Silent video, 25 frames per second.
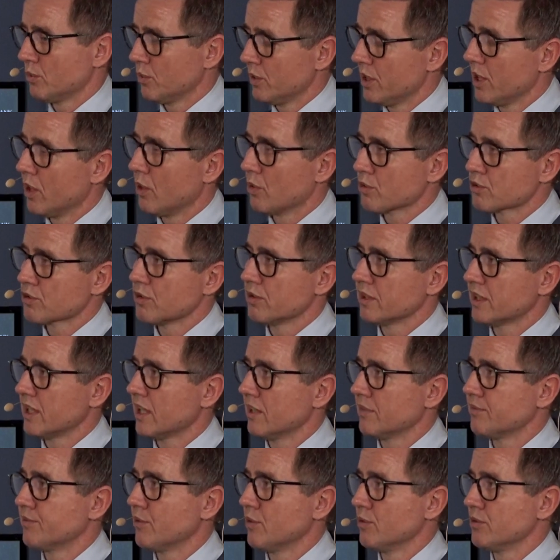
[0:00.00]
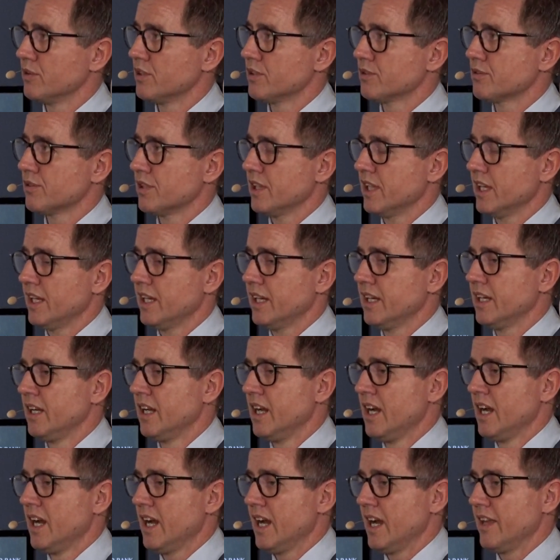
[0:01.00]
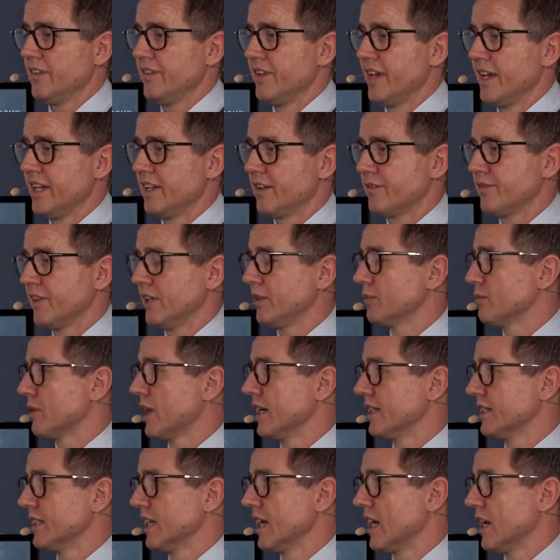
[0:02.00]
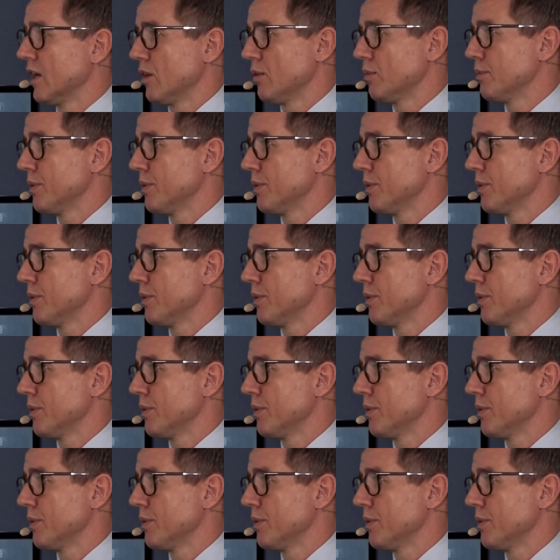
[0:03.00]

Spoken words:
We are also in California today. And then I think right now,